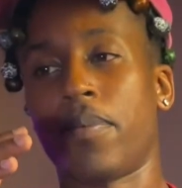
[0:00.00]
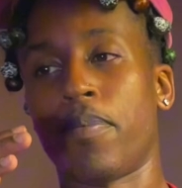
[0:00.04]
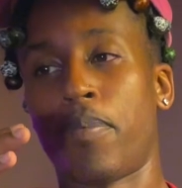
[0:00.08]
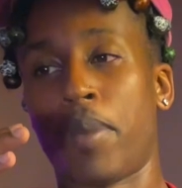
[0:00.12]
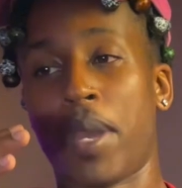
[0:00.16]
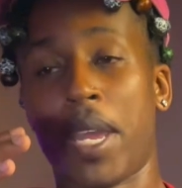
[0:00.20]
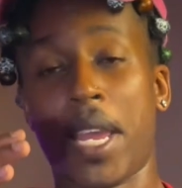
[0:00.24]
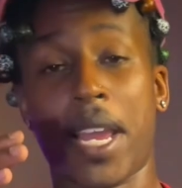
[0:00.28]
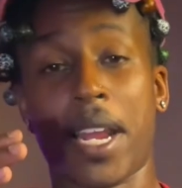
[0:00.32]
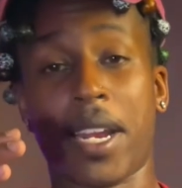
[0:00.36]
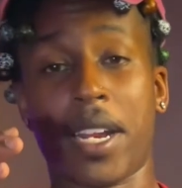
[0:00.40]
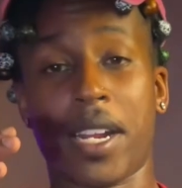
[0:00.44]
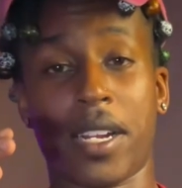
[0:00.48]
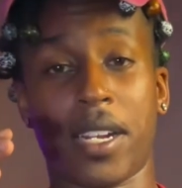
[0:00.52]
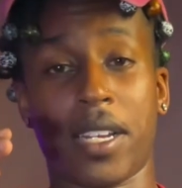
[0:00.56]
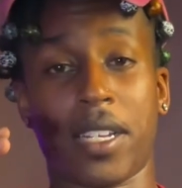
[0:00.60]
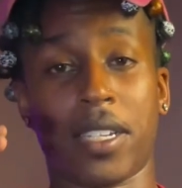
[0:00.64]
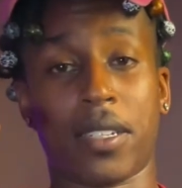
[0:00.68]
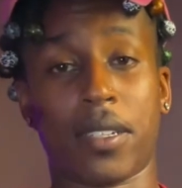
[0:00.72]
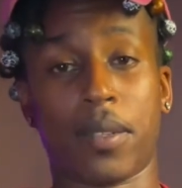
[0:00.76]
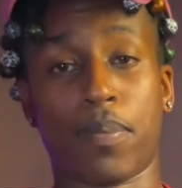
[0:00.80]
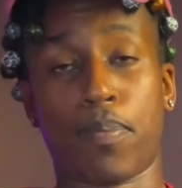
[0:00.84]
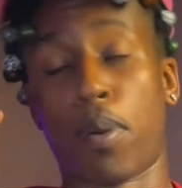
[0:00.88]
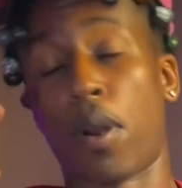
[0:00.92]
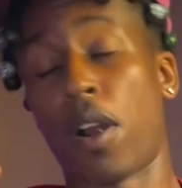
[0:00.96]
being in
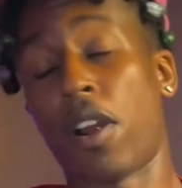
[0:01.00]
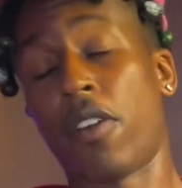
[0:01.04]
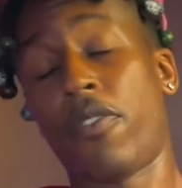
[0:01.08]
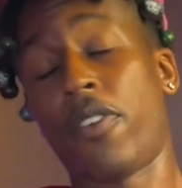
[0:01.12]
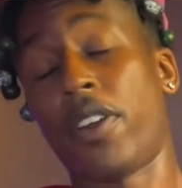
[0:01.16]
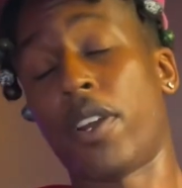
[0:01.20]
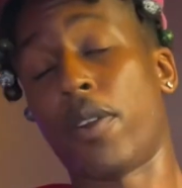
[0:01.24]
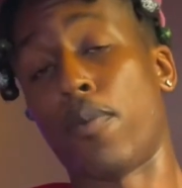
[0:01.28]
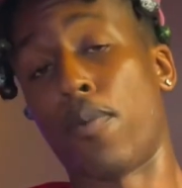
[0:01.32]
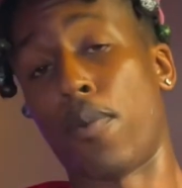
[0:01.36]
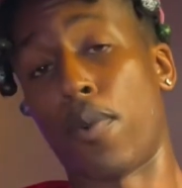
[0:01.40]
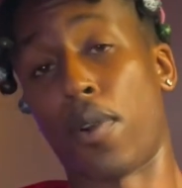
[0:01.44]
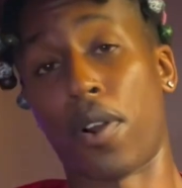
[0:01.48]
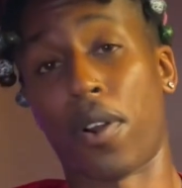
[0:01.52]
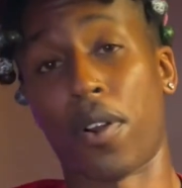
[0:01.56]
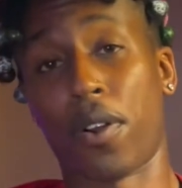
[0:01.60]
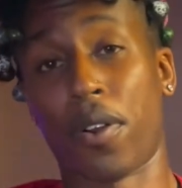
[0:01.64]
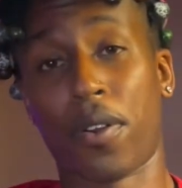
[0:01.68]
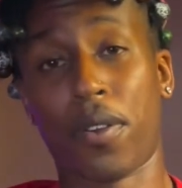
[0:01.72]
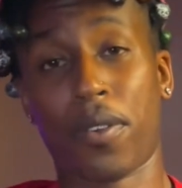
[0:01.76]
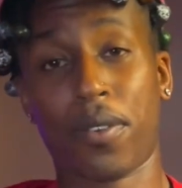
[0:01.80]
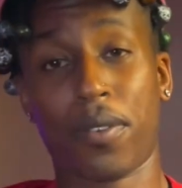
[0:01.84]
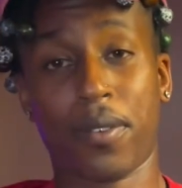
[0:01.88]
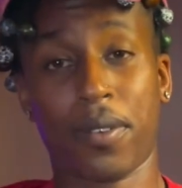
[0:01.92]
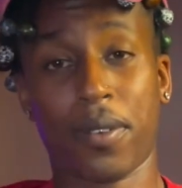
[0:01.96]
this perfect
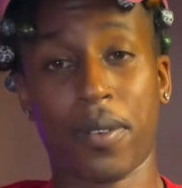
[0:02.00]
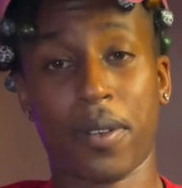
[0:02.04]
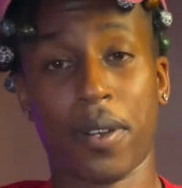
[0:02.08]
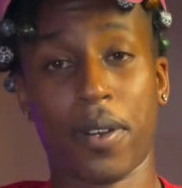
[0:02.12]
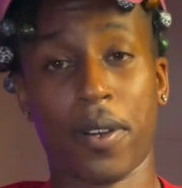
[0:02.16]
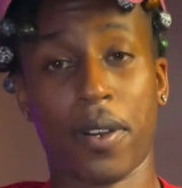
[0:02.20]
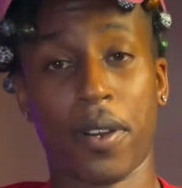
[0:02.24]
world